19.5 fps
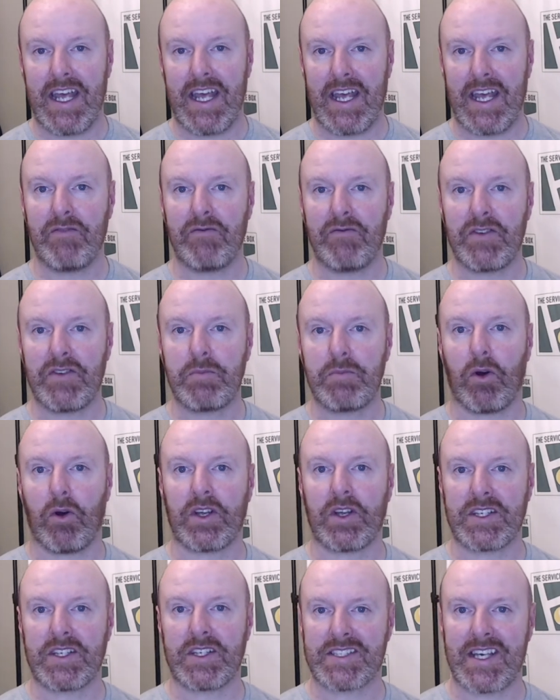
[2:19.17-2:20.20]
Every
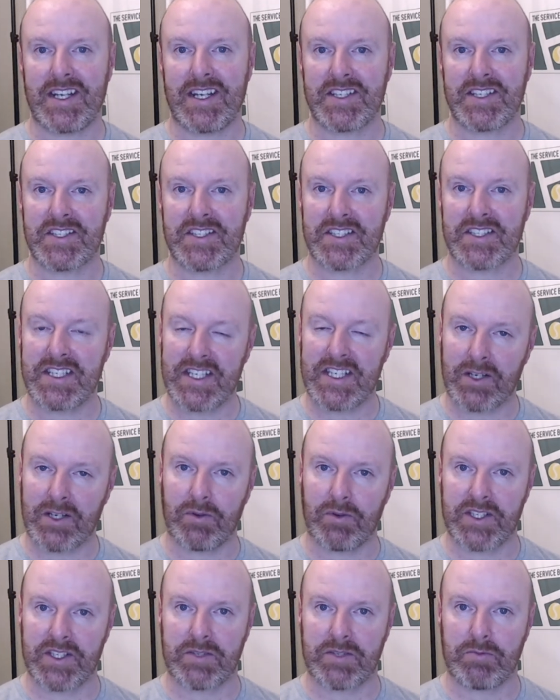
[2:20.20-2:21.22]
point in tennis is
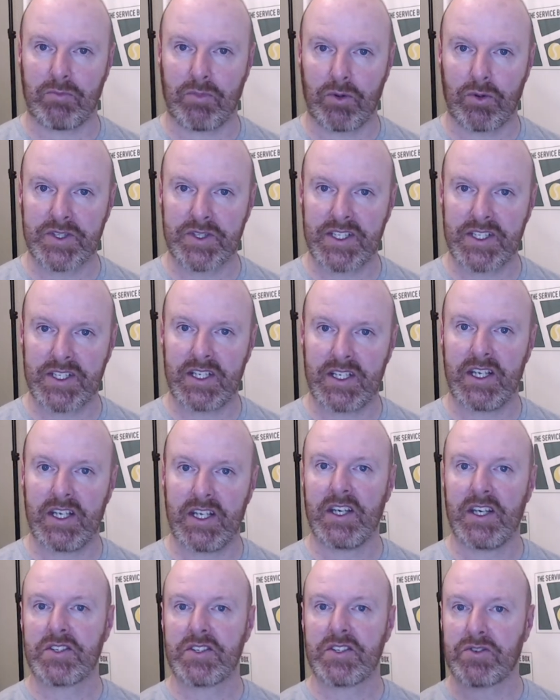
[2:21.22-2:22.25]
equally as important,
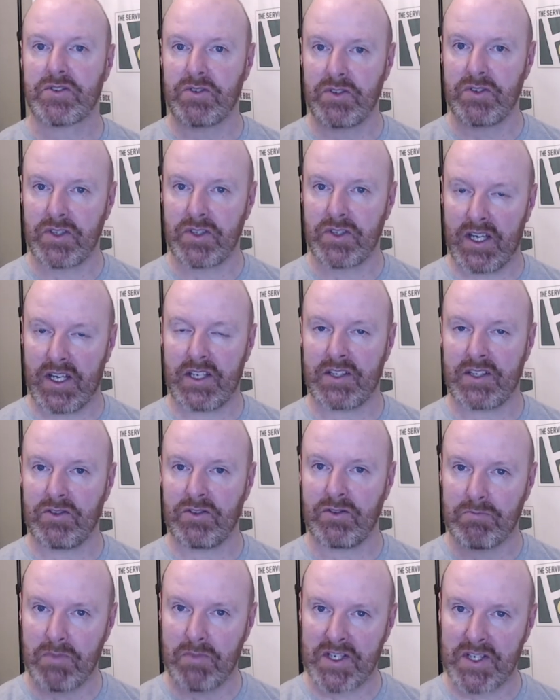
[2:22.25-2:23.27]
so you
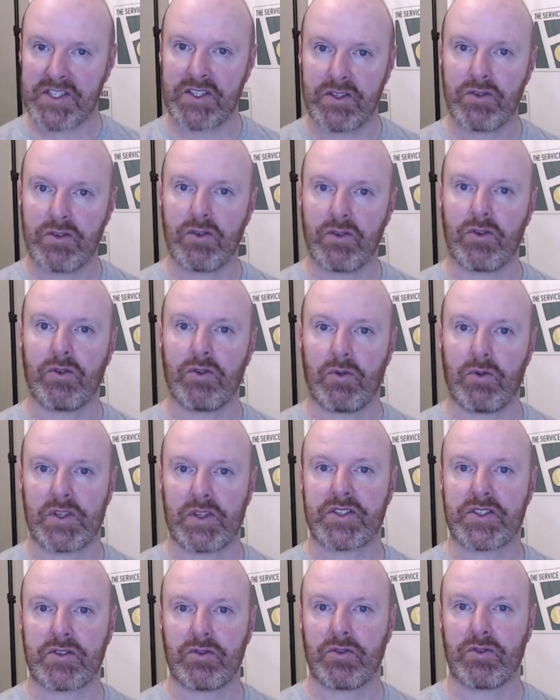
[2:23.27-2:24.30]
must know what
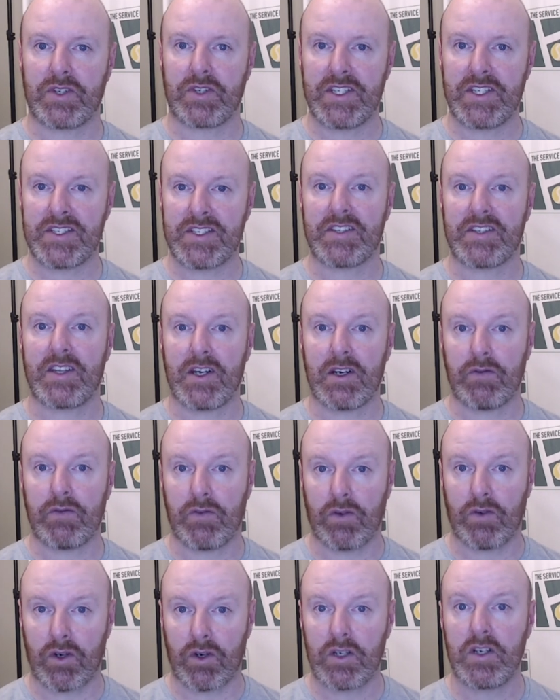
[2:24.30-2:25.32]
the score is.
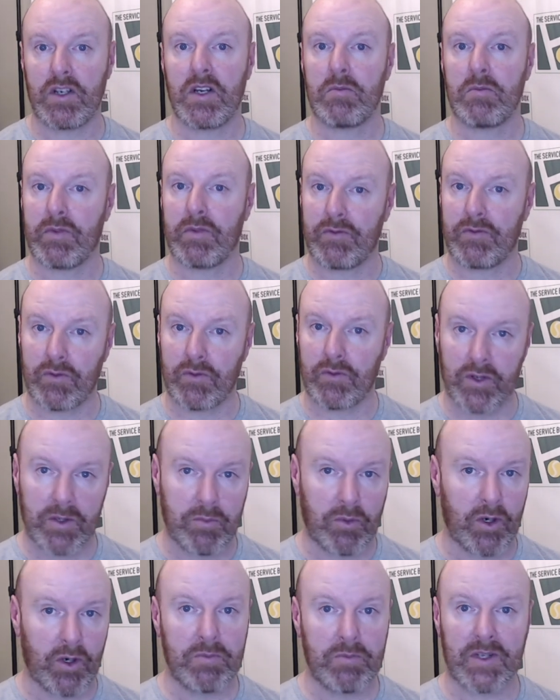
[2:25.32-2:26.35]
Therefore, before the
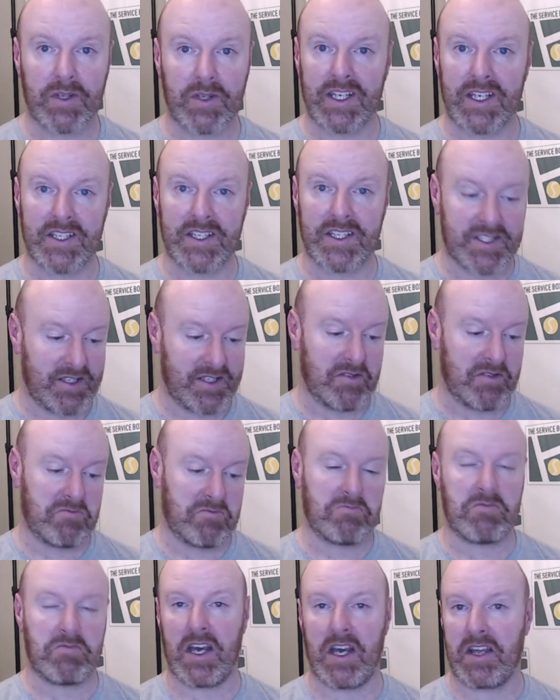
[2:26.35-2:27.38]
point begins,
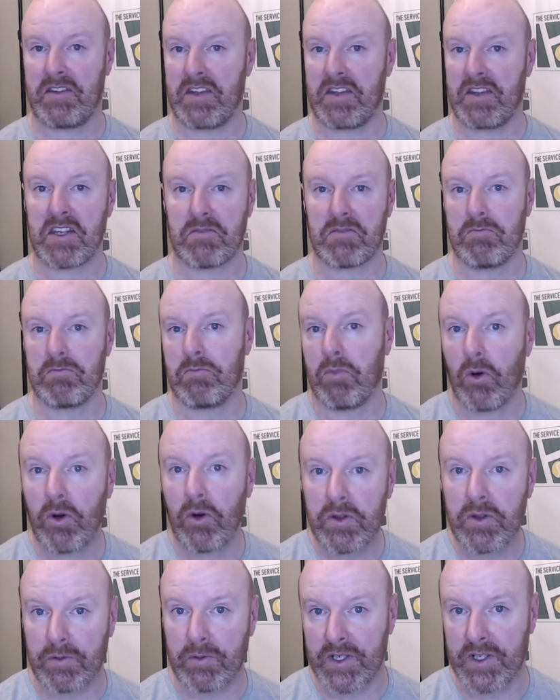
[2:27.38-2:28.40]
I think
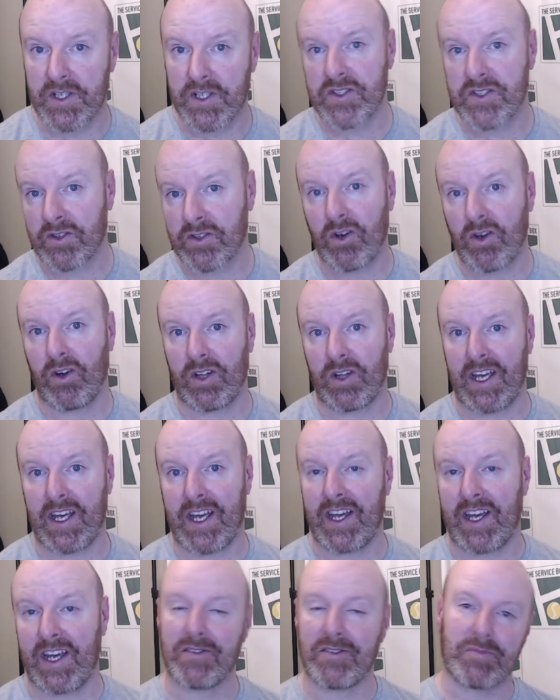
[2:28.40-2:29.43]
both players should call it
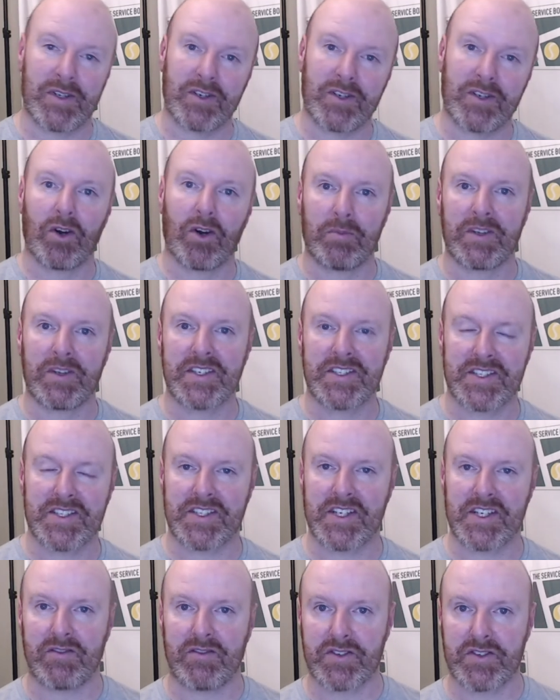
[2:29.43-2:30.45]
out, but normally it's the
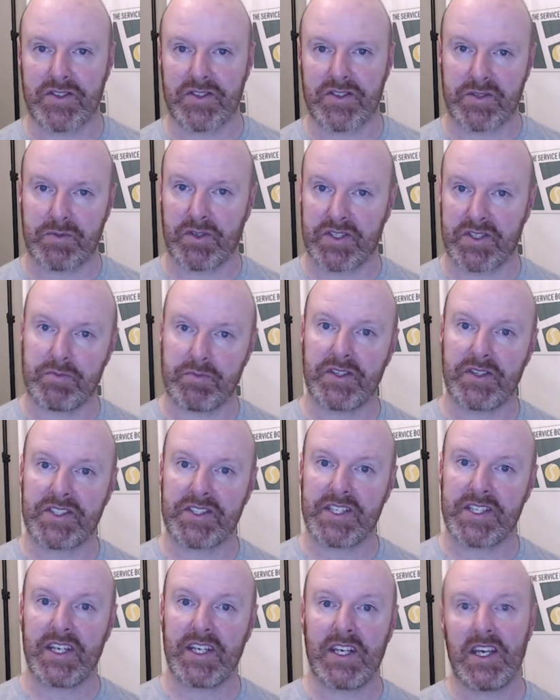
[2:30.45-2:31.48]
server's
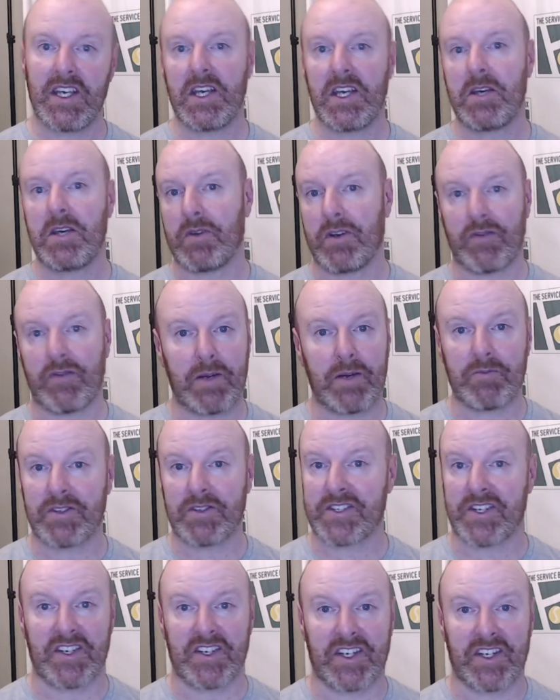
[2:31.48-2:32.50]
responsibility. But if I'm
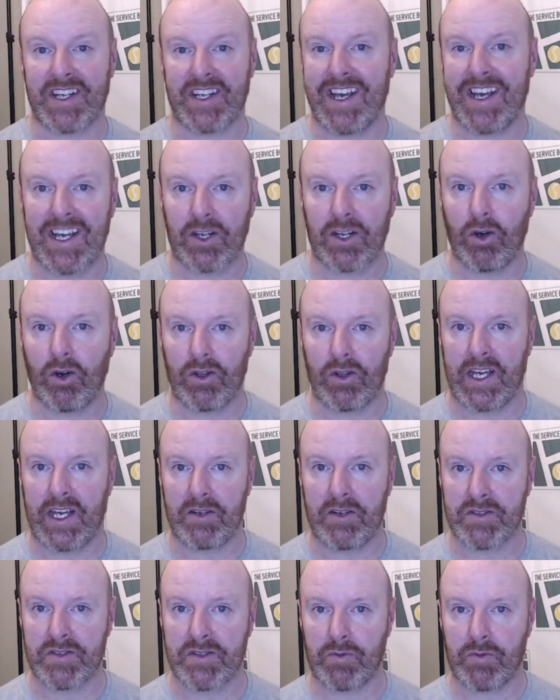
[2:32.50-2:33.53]
returning, I call it
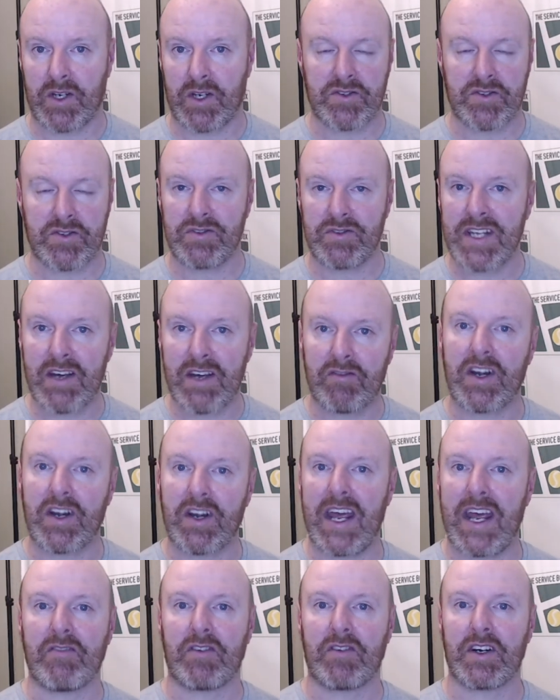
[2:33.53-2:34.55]
out as well. So you never
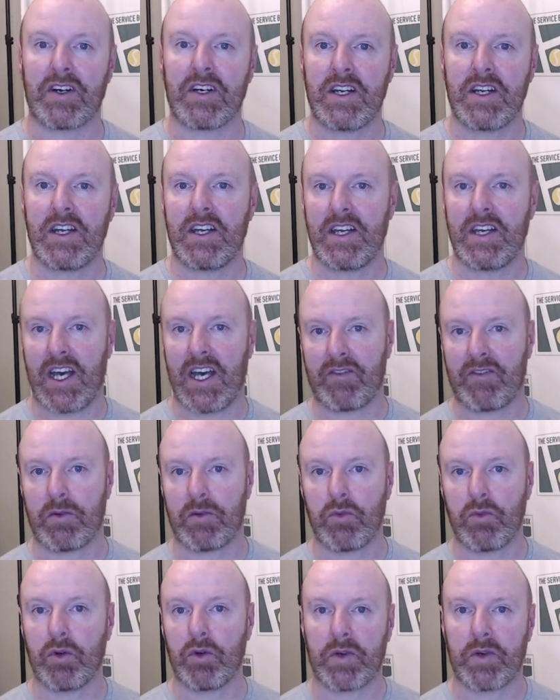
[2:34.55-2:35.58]
ever have
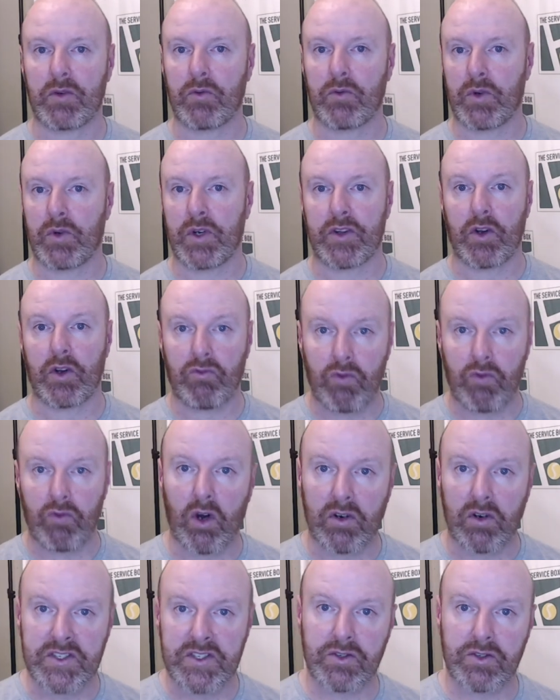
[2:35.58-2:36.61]
a moment where the
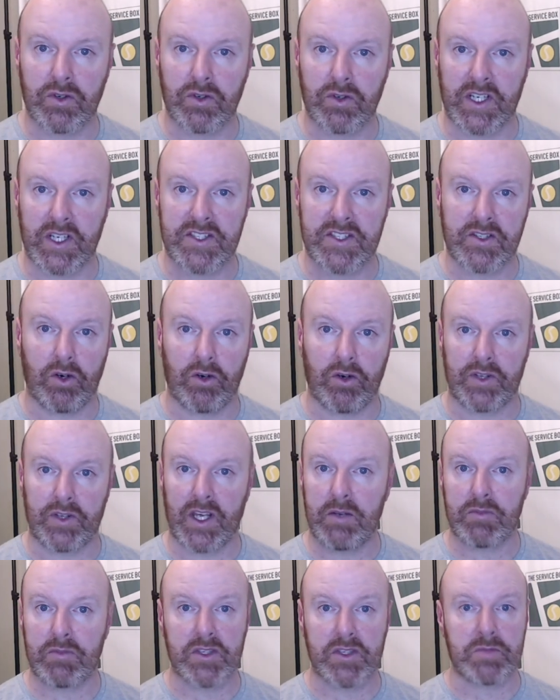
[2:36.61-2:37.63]
wrong score gets called
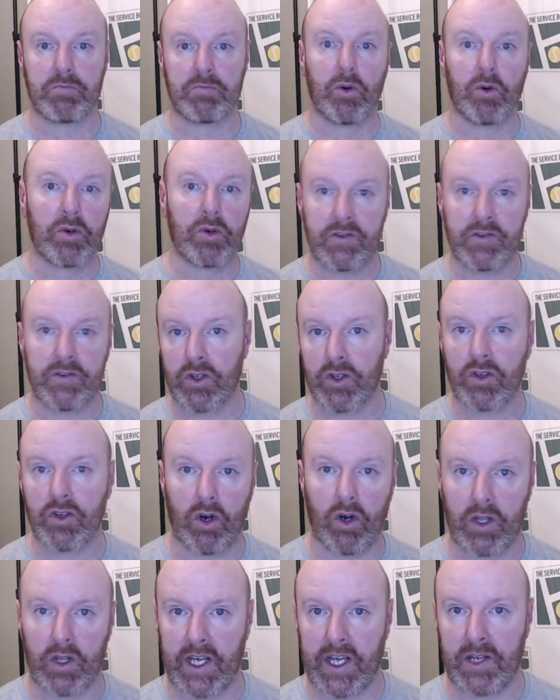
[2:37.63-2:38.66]
out, because both of you
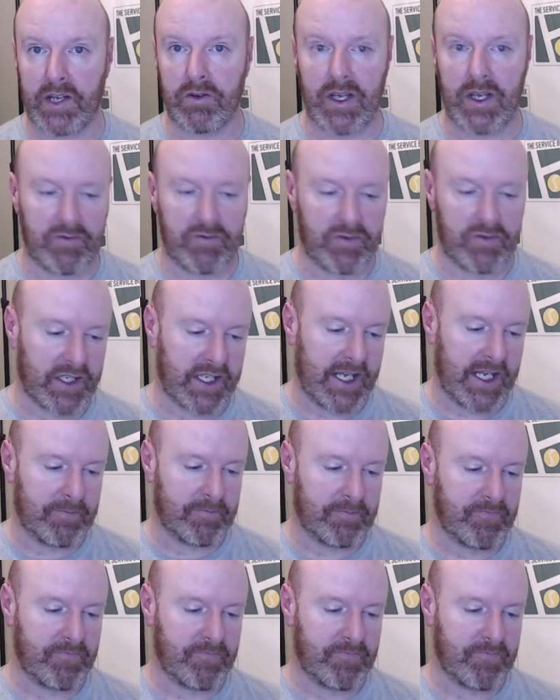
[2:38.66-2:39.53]
call it out every game.